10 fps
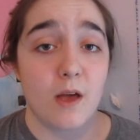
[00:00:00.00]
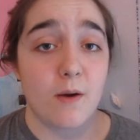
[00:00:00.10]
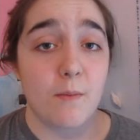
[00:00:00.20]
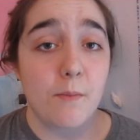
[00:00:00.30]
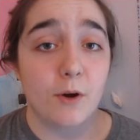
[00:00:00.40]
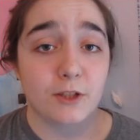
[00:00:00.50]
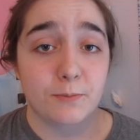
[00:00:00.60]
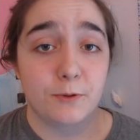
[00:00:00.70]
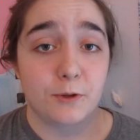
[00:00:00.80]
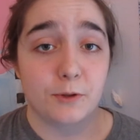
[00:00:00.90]

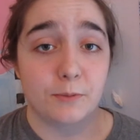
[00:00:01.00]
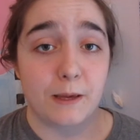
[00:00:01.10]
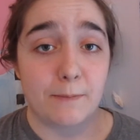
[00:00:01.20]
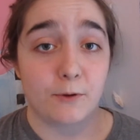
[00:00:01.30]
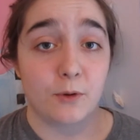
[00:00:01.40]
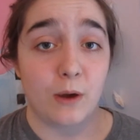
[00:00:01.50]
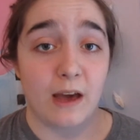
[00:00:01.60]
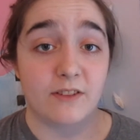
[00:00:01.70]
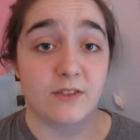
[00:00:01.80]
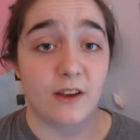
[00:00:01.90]
multiple people who
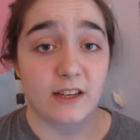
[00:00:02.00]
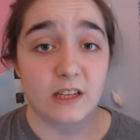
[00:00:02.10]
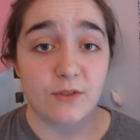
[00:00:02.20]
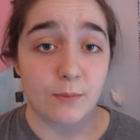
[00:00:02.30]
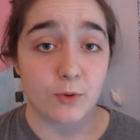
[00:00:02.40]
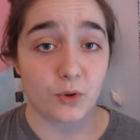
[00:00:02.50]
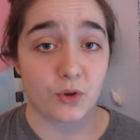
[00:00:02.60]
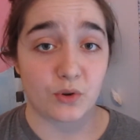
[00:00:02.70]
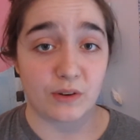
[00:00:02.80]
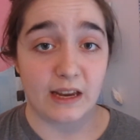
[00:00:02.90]
have defected from North
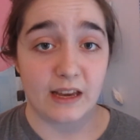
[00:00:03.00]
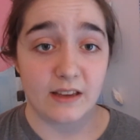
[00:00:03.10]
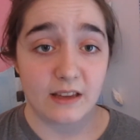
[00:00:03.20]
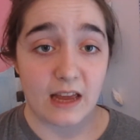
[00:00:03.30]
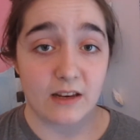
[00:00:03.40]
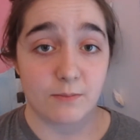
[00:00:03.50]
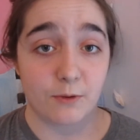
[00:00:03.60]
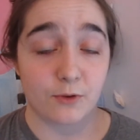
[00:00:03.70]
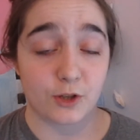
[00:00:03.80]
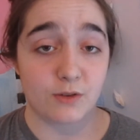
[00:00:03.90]
Korea and
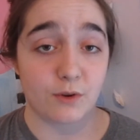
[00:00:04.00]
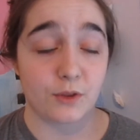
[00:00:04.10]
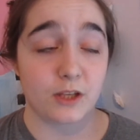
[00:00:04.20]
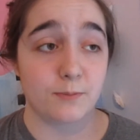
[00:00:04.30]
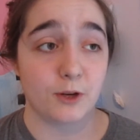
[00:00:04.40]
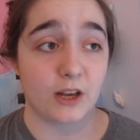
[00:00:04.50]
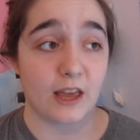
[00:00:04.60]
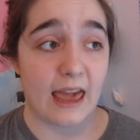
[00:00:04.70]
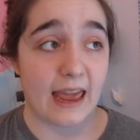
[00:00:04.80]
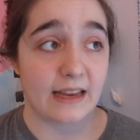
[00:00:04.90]
before she wrote this book,
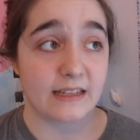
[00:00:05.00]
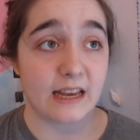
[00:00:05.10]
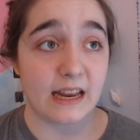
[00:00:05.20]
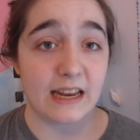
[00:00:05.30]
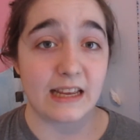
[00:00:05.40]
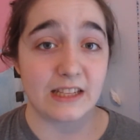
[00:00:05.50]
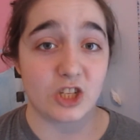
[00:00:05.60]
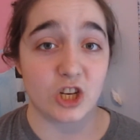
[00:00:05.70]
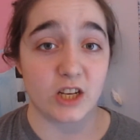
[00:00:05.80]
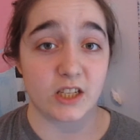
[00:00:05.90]
and it is
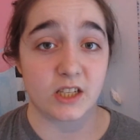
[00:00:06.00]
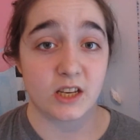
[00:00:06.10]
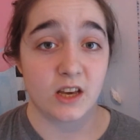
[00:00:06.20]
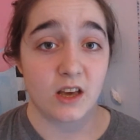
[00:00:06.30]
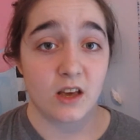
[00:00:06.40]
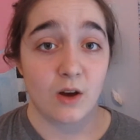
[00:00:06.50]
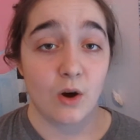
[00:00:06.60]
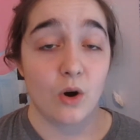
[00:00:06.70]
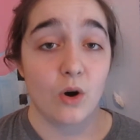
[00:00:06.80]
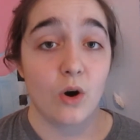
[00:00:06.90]
just
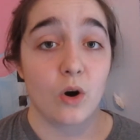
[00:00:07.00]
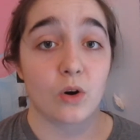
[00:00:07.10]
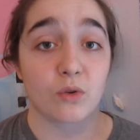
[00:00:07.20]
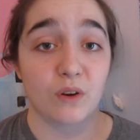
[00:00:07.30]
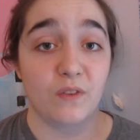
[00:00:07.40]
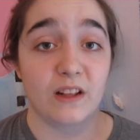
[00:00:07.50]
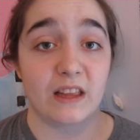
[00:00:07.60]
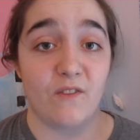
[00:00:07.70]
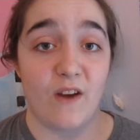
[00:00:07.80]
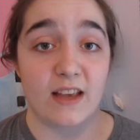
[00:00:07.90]

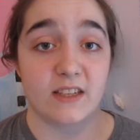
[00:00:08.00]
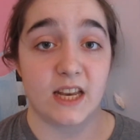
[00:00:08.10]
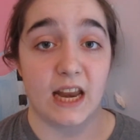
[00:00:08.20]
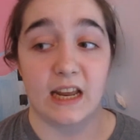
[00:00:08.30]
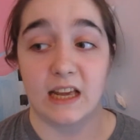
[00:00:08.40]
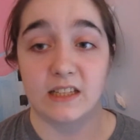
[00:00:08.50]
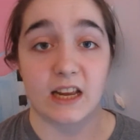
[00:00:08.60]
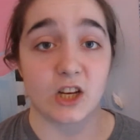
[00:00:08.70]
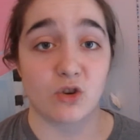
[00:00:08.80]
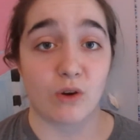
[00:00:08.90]
horrifically fascinating. It's
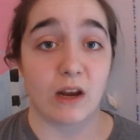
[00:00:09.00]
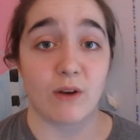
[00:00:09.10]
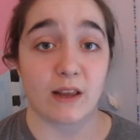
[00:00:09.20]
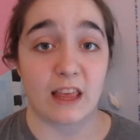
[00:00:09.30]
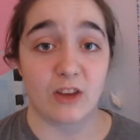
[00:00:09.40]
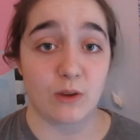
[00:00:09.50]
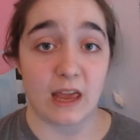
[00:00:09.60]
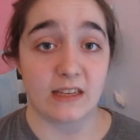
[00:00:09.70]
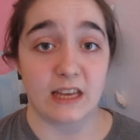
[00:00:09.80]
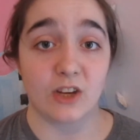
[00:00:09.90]
like a train wreck that you
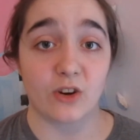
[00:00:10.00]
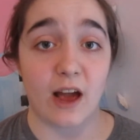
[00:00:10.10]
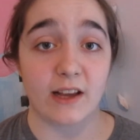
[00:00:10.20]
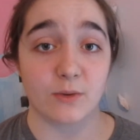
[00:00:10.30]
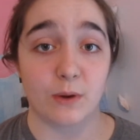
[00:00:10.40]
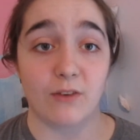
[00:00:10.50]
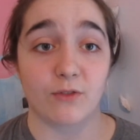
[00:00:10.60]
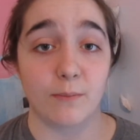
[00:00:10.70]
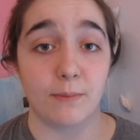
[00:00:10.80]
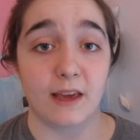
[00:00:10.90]
can't take your eyes away
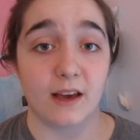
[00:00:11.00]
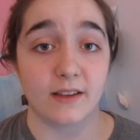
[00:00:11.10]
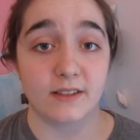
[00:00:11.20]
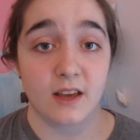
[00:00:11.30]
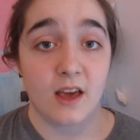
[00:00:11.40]
from because